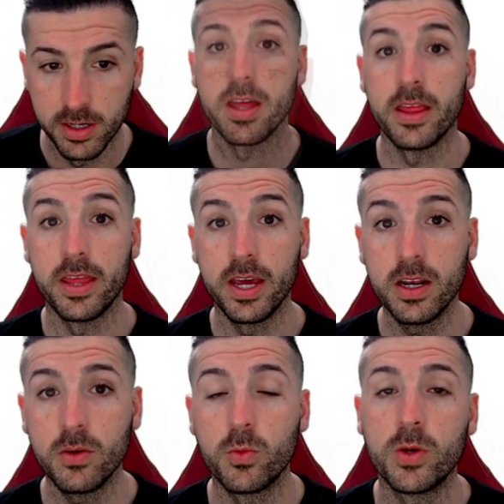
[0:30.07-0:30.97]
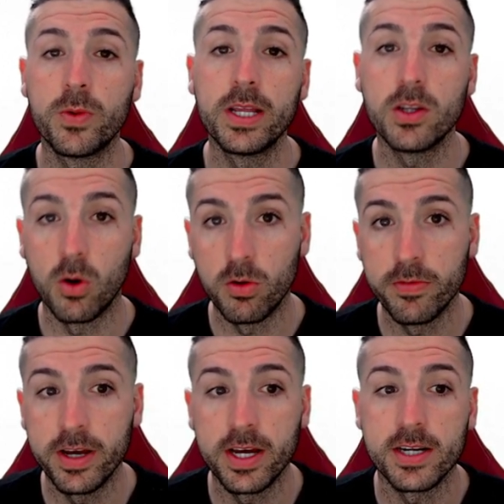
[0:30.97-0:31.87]
Then we went
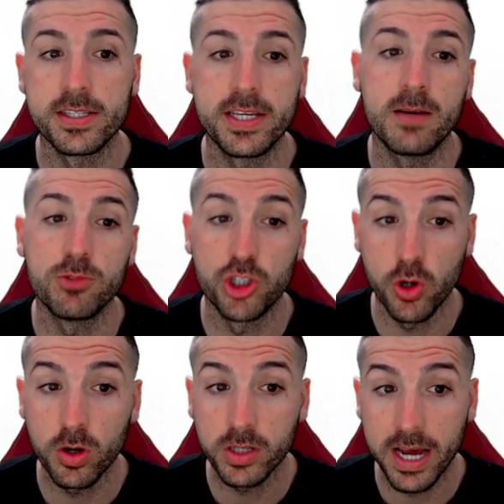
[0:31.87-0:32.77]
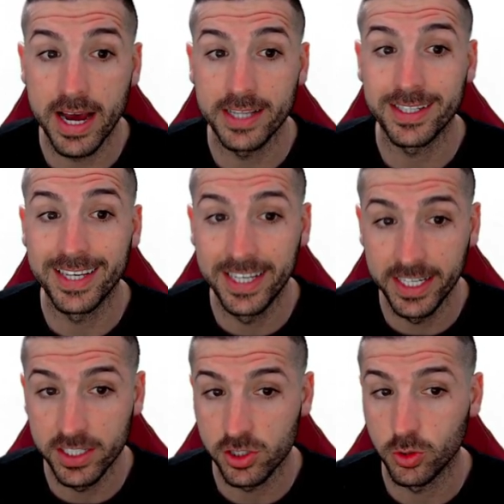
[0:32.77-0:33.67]
over some shortcut keys